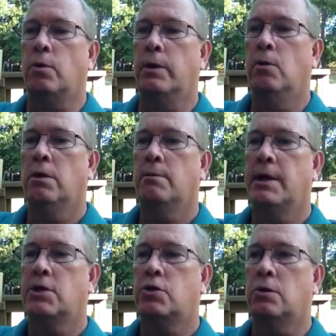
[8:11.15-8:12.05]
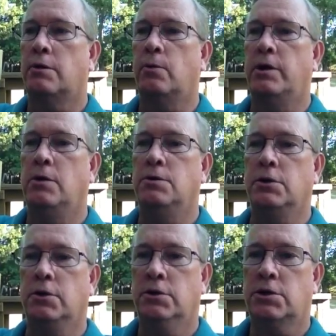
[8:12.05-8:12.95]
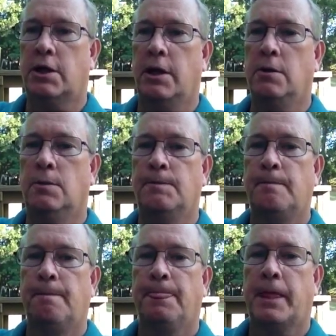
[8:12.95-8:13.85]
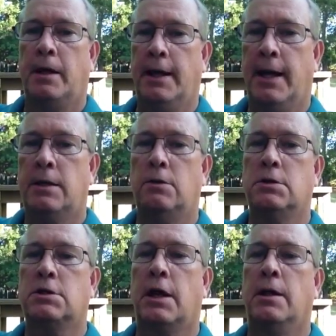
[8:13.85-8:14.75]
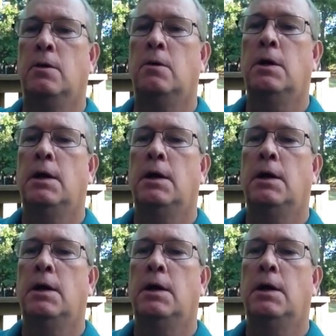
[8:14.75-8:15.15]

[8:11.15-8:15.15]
we want to make sure that we use a good scale, an accurate scale.